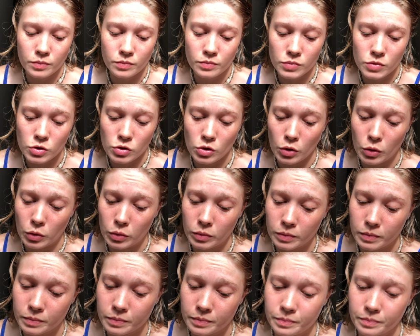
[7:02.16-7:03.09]
so
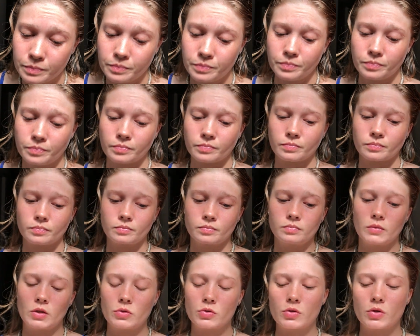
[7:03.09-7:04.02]

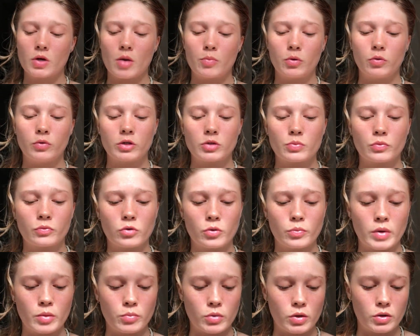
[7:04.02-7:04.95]
this was a couple weeks before
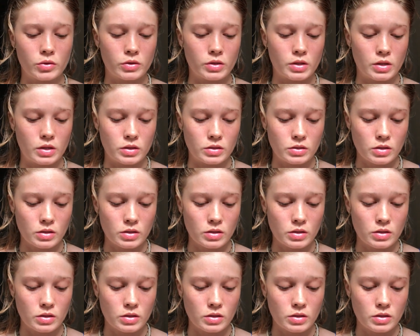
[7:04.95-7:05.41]
my birthday.